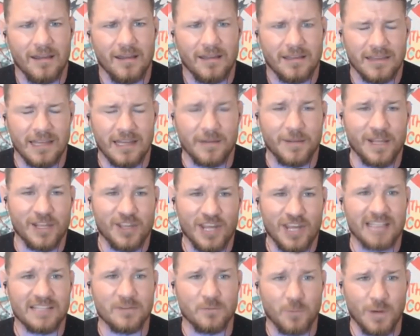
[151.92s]
That'd be a
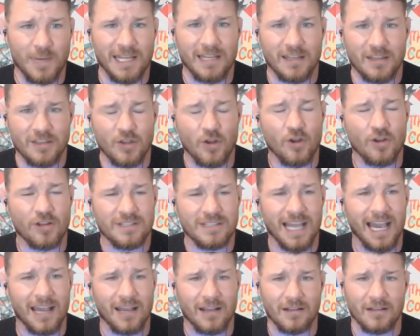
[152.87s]
chance of winning a third
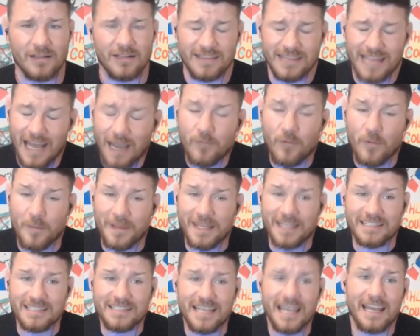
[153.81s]
title. That would
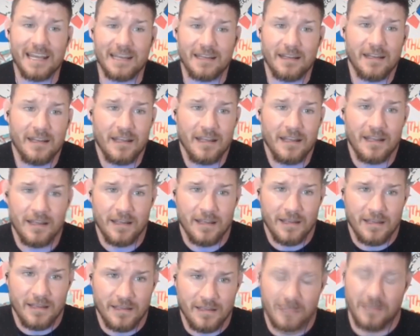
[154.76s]
be insane.
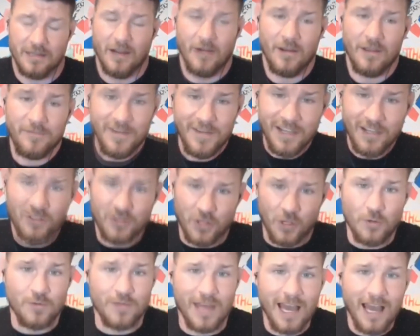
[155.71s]
You know, if he could
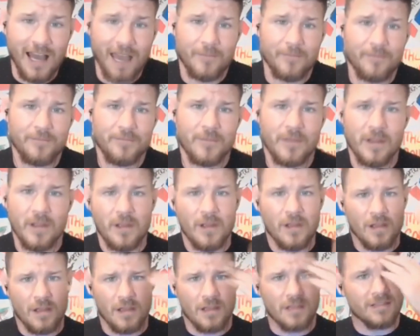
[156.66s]
do that,
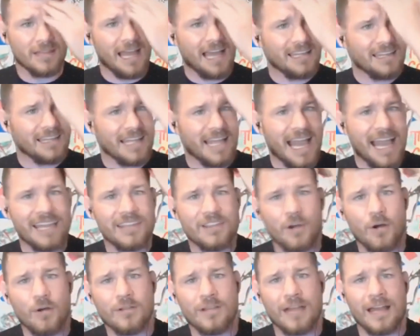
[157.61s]
like the guy,
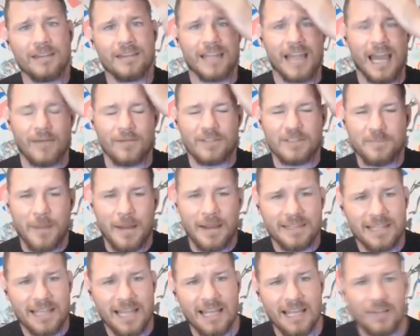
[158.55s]
don't like the guy,
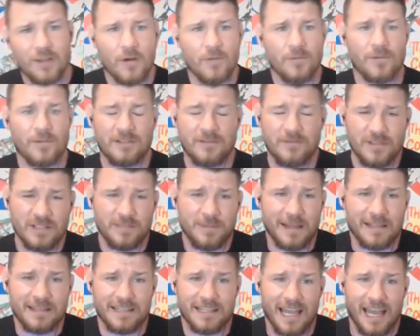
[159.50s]
respect the guy, don't
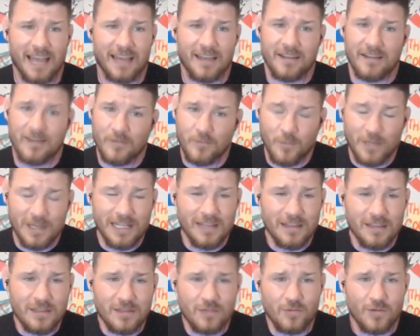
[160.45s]
respect the guy,
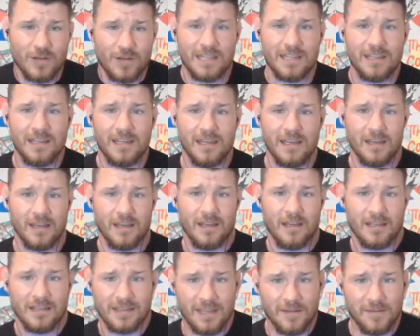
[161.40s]
winning three
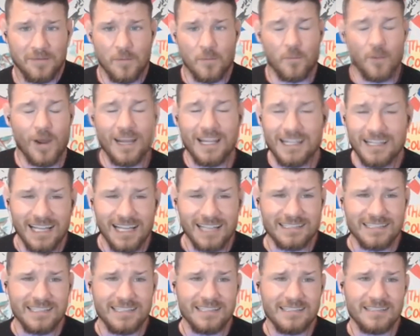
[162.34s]
different weight
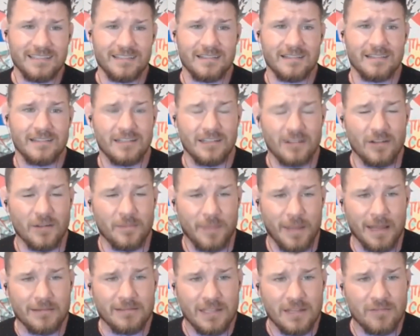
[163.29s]
classes, you know, the
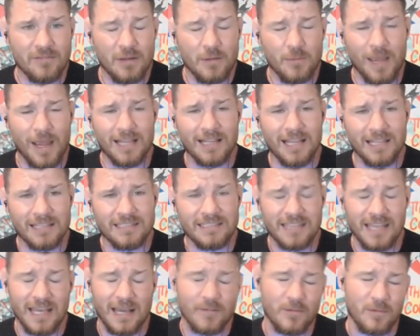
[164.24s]
belt in three weight
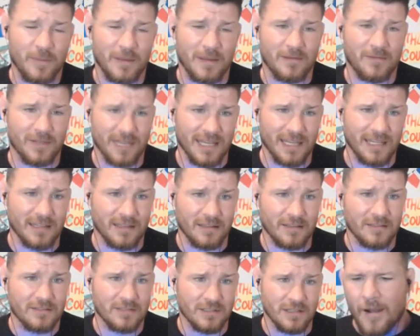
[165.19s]
classes, that would be
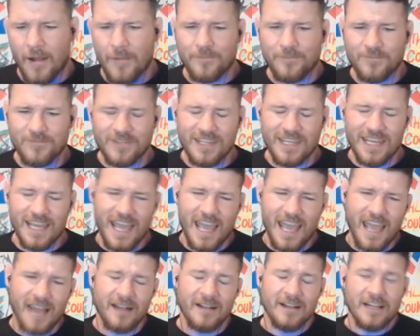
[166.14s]
ridiculous, you know.
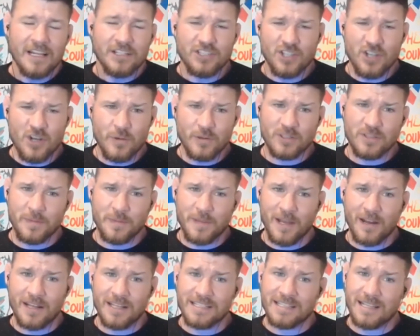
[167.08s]
Yeah, do you know what, to be
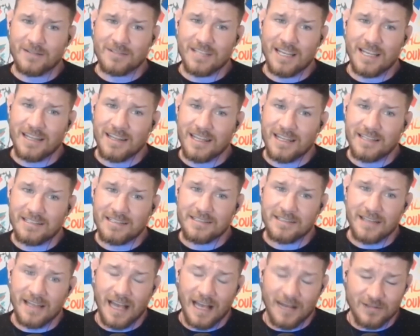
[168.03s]
honest, I'll say
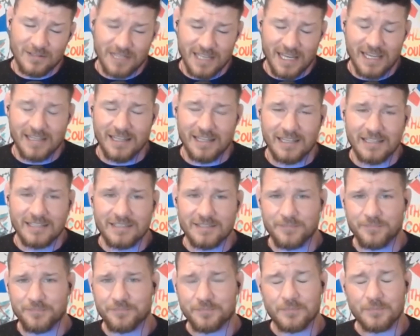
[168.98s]
this.
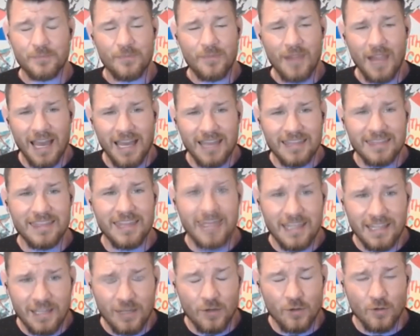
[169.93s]
I
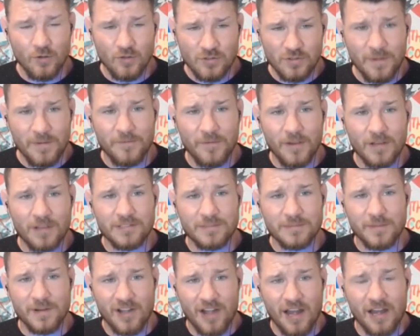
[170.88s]
think Usman
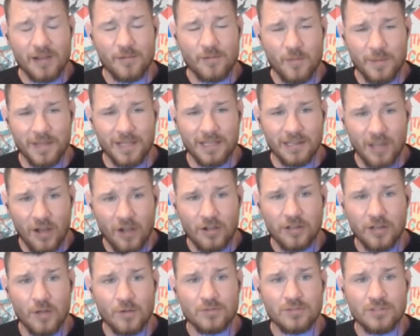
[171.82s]
versus McGregor will be a lot
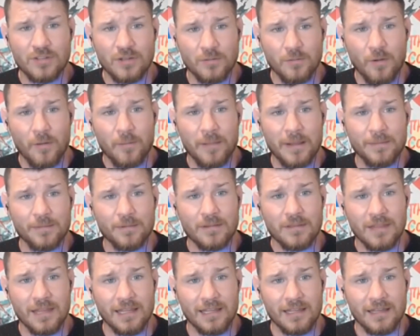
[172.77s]
closer than what people
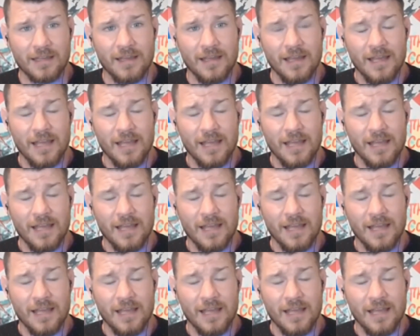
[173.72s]
think.